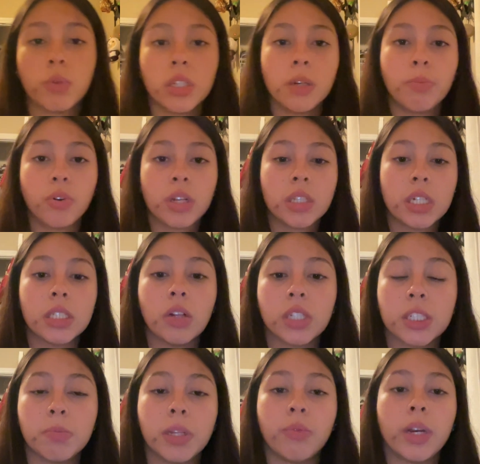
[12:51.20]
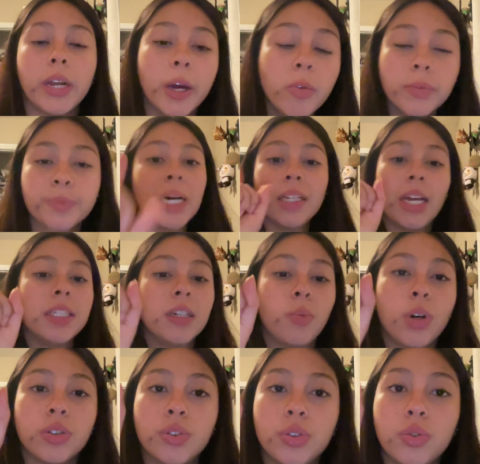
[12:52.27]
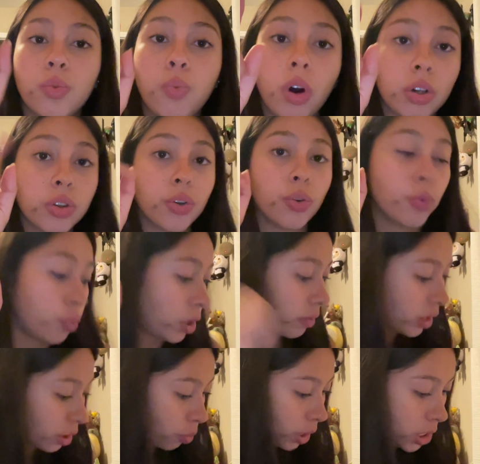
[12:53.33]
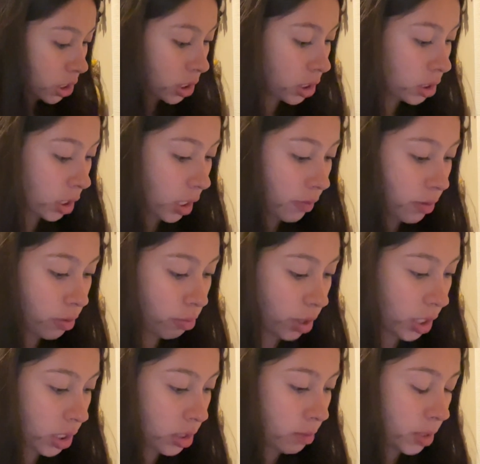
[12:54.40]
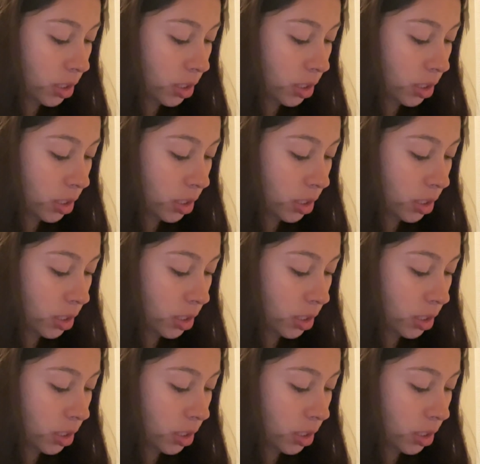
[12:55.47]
really important, as I'll explain right now. But I did want to walk through one of the equations. I have it right.